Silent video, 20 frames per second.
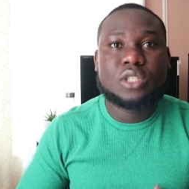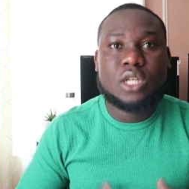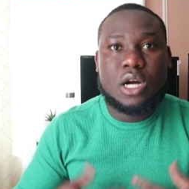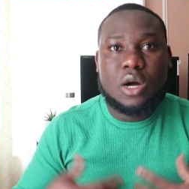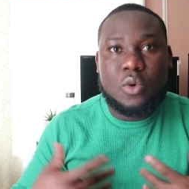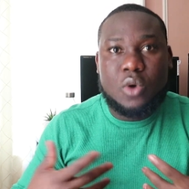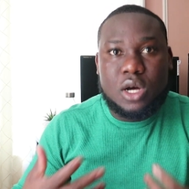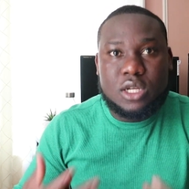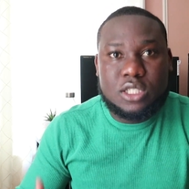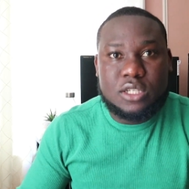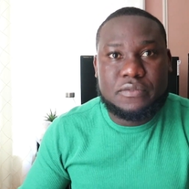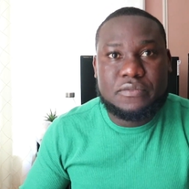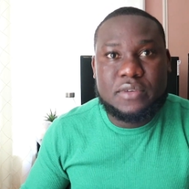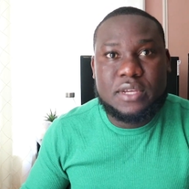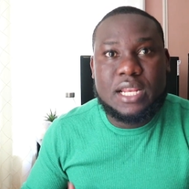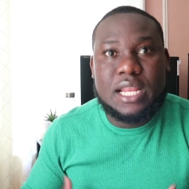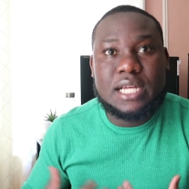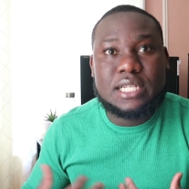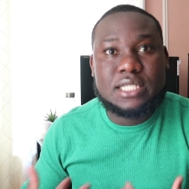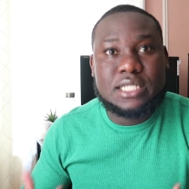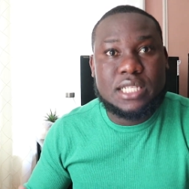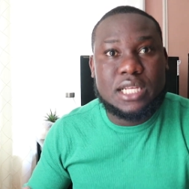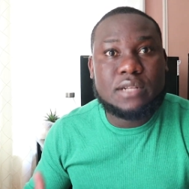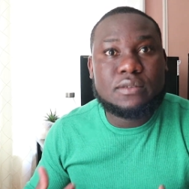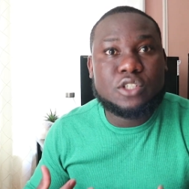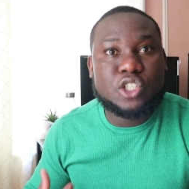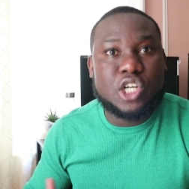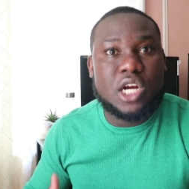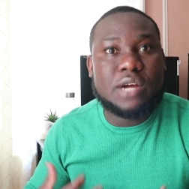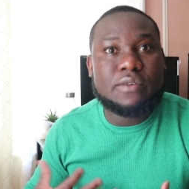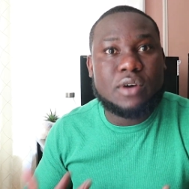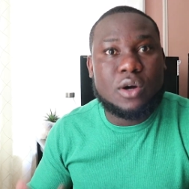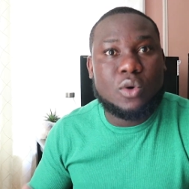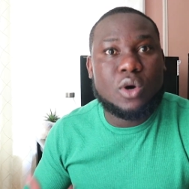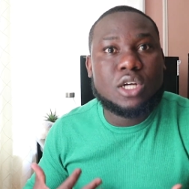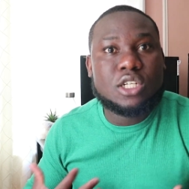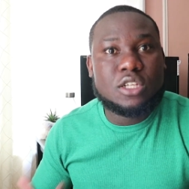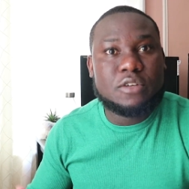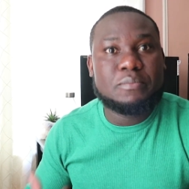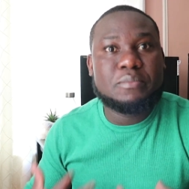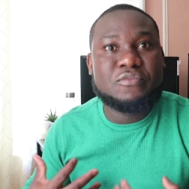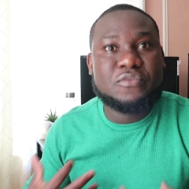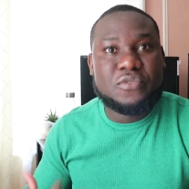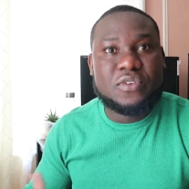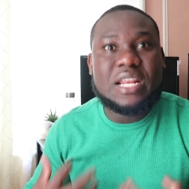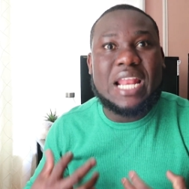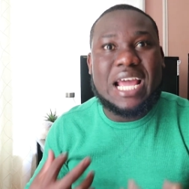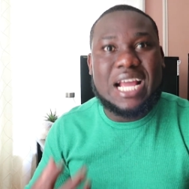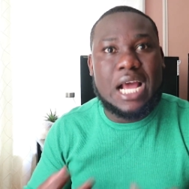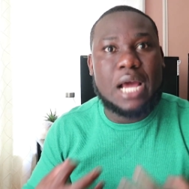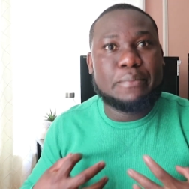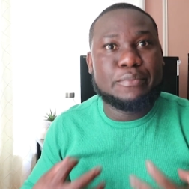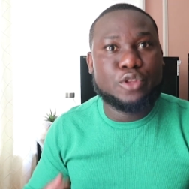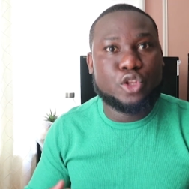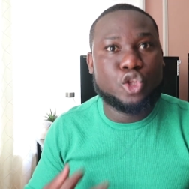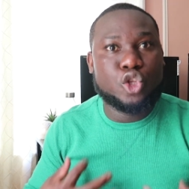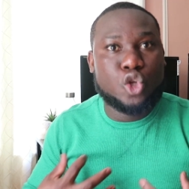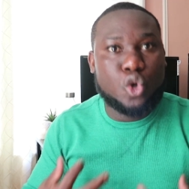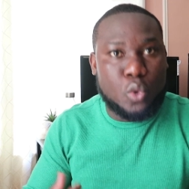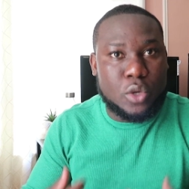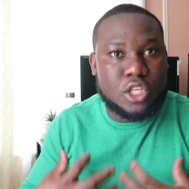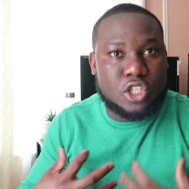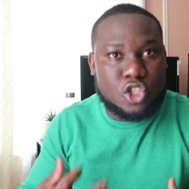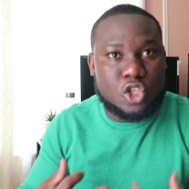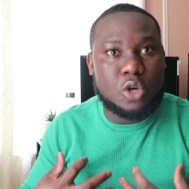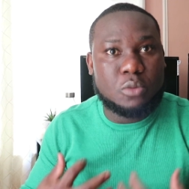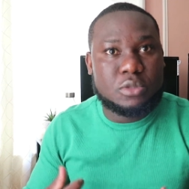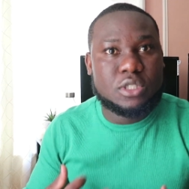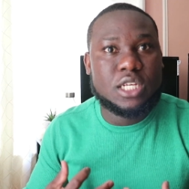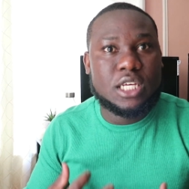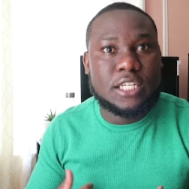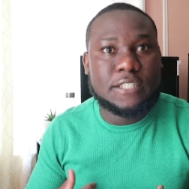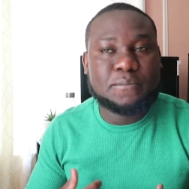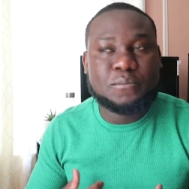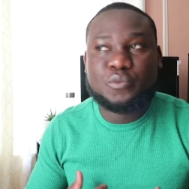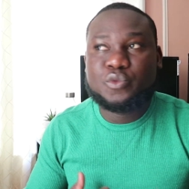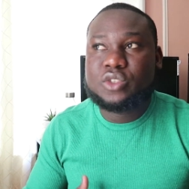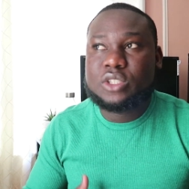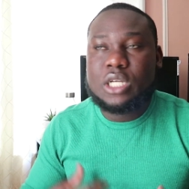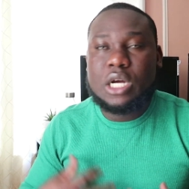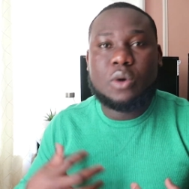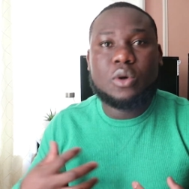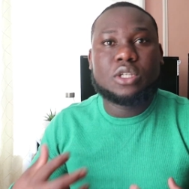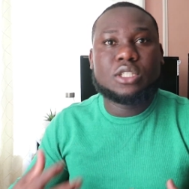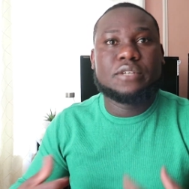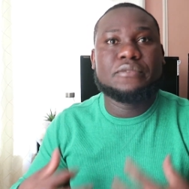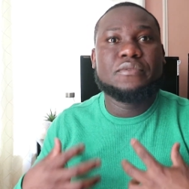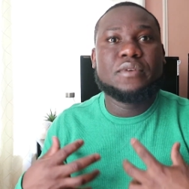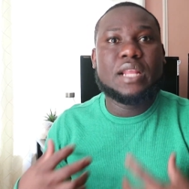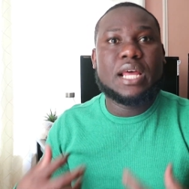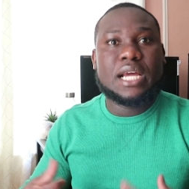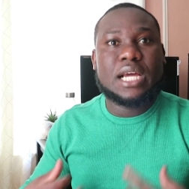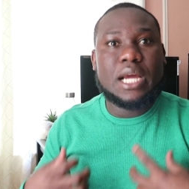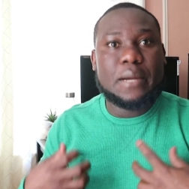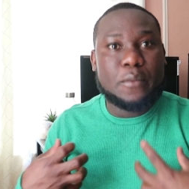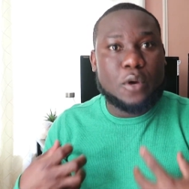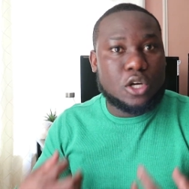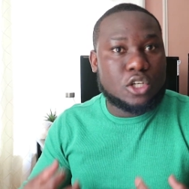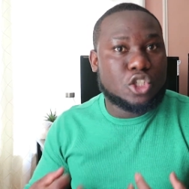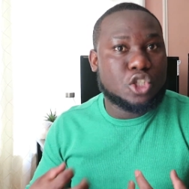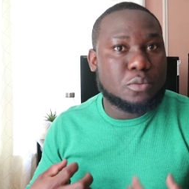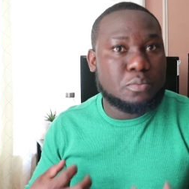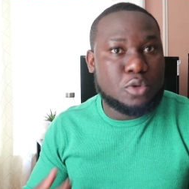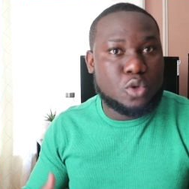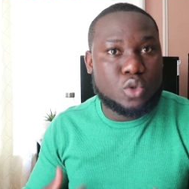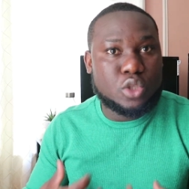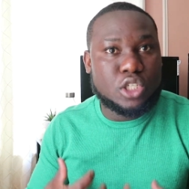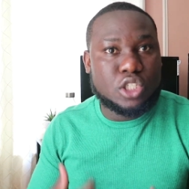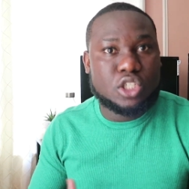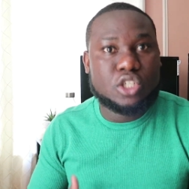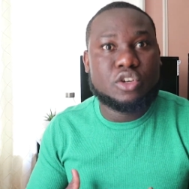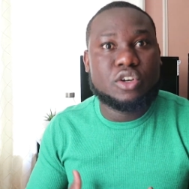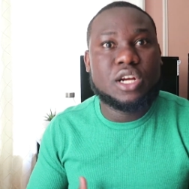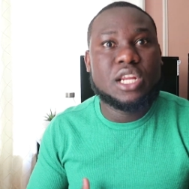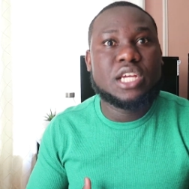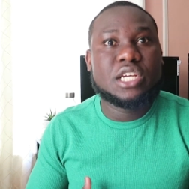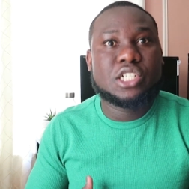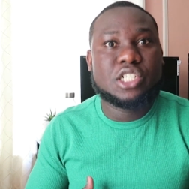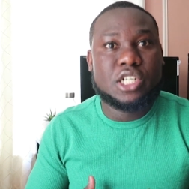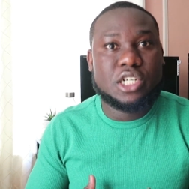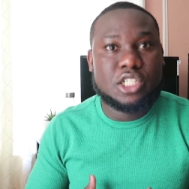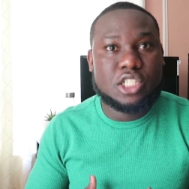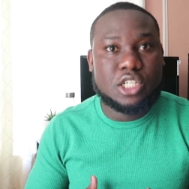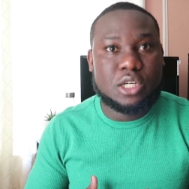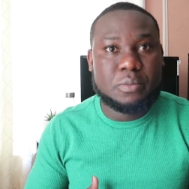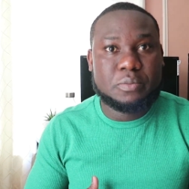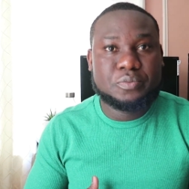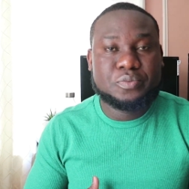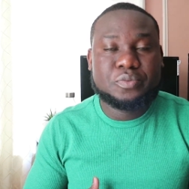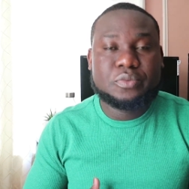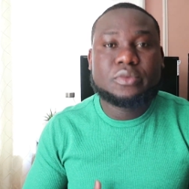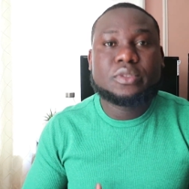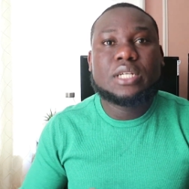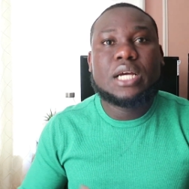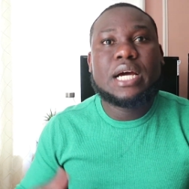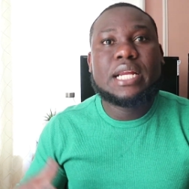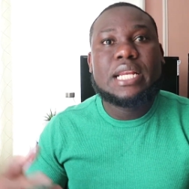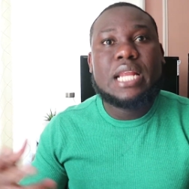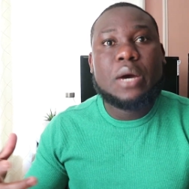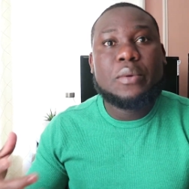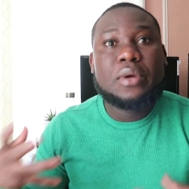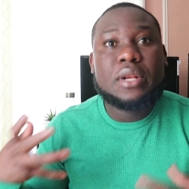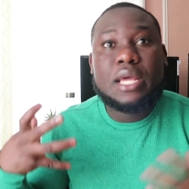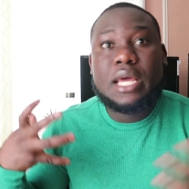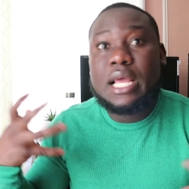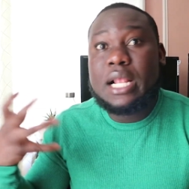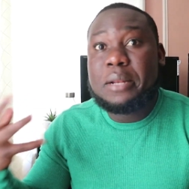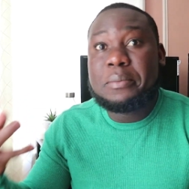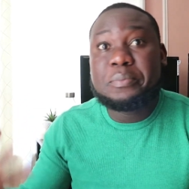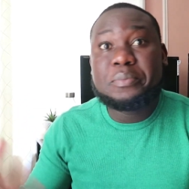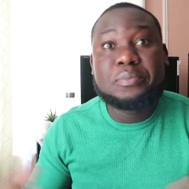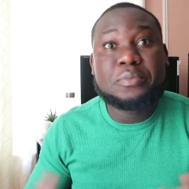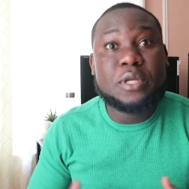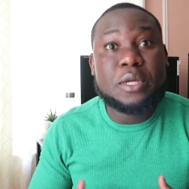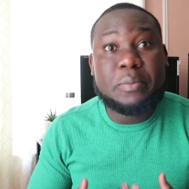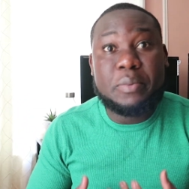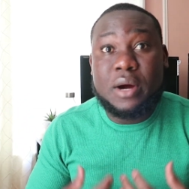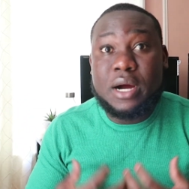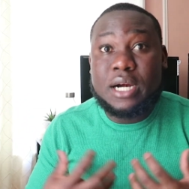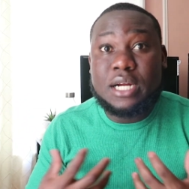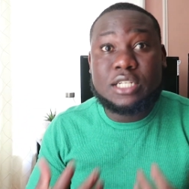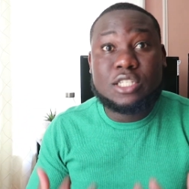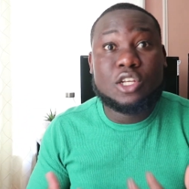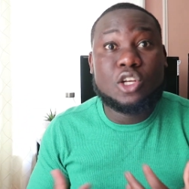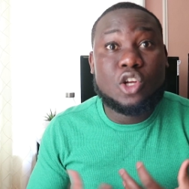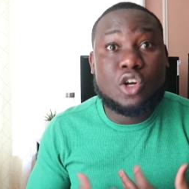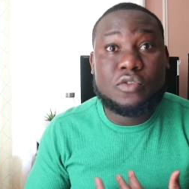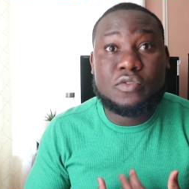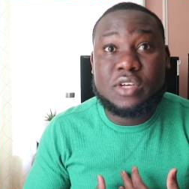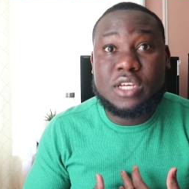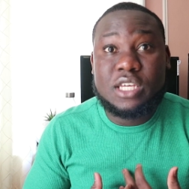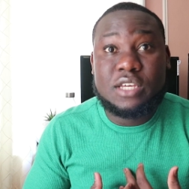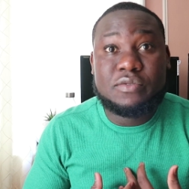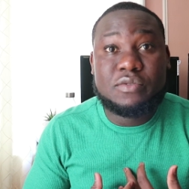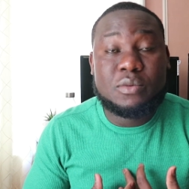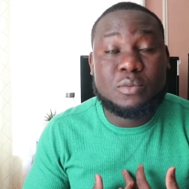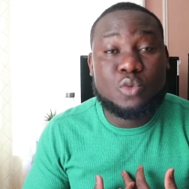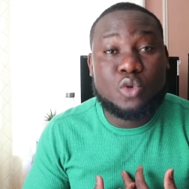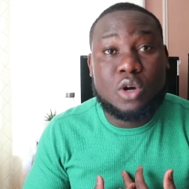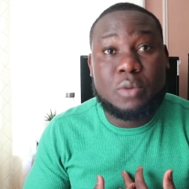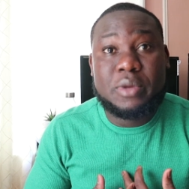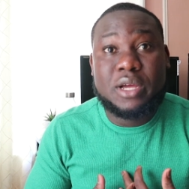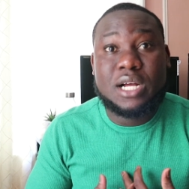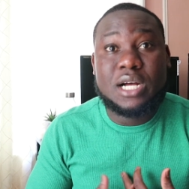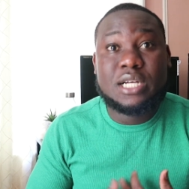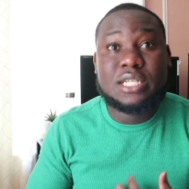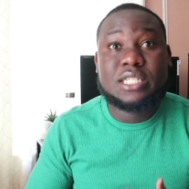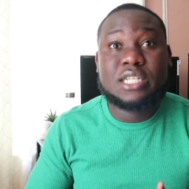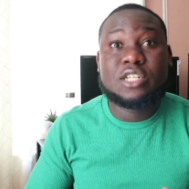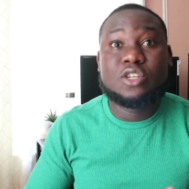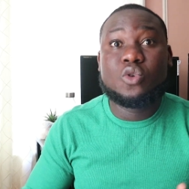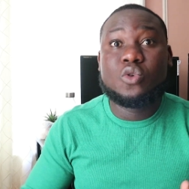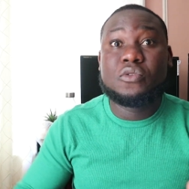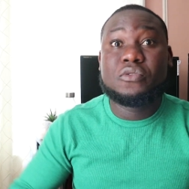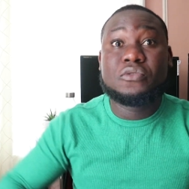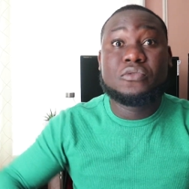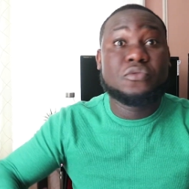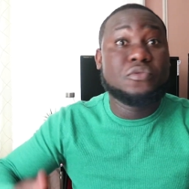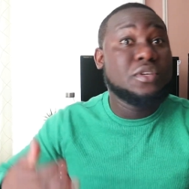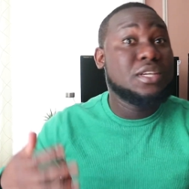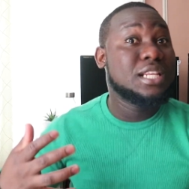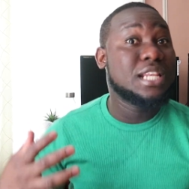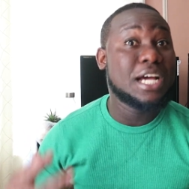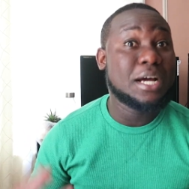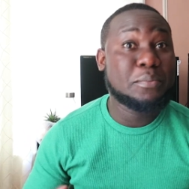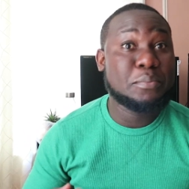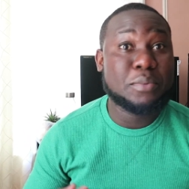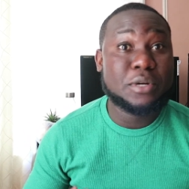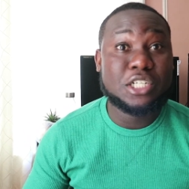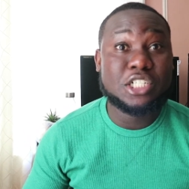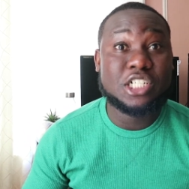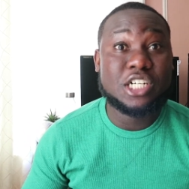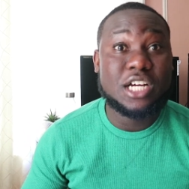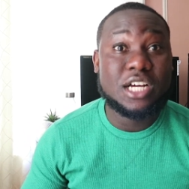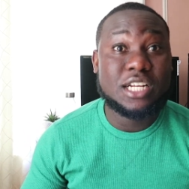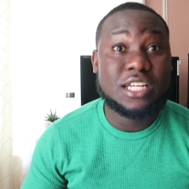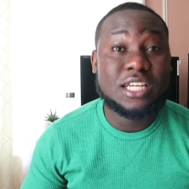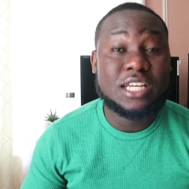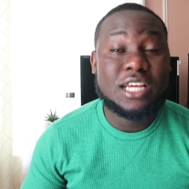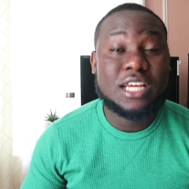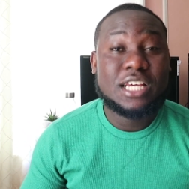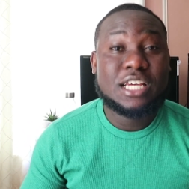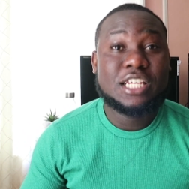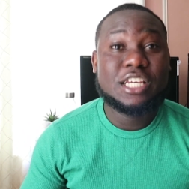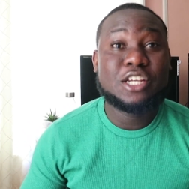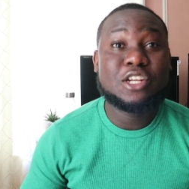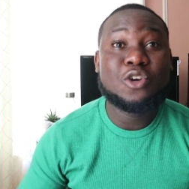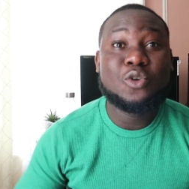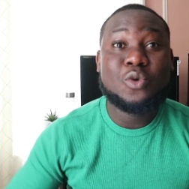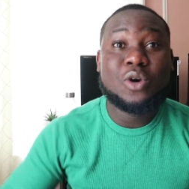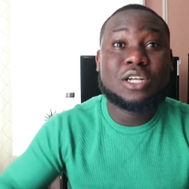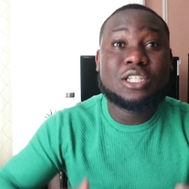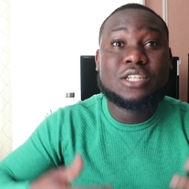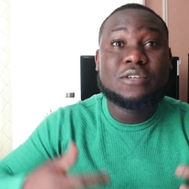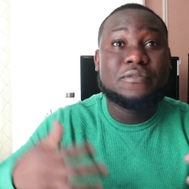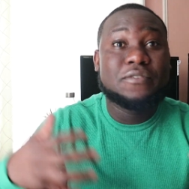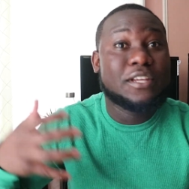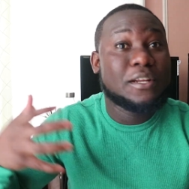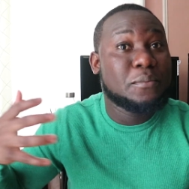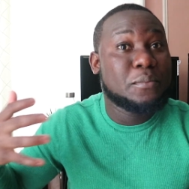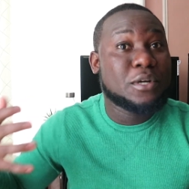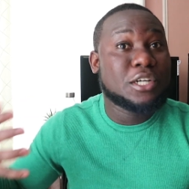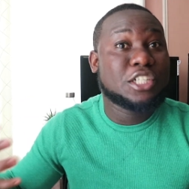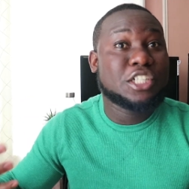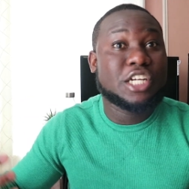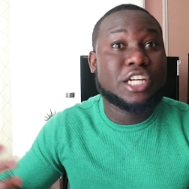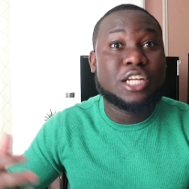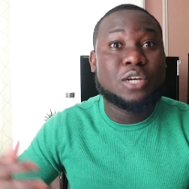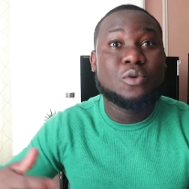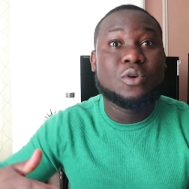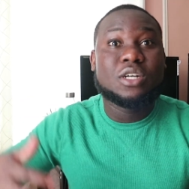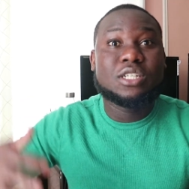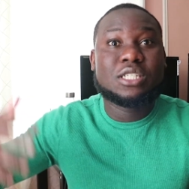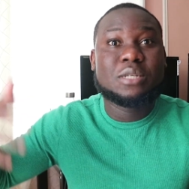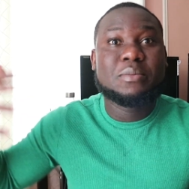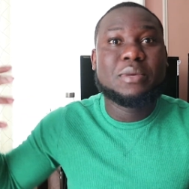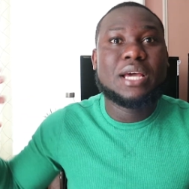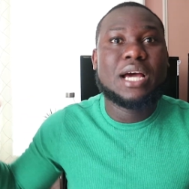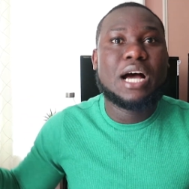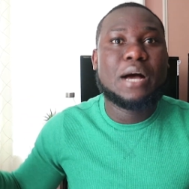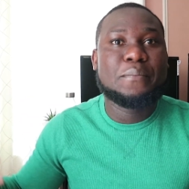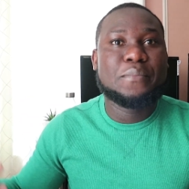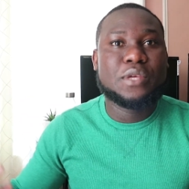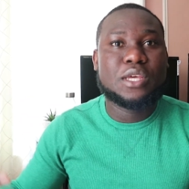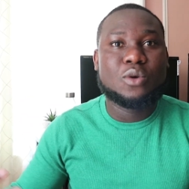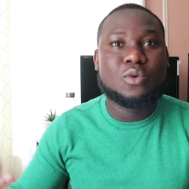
I want to feel that self-drive. I want to feel like I'm doing something. I want to feel like I'm contributing to the relationship. And that will help the partner to love you even more, because they don't feel that pressured. You don't want to feel pressured. You want to be happy.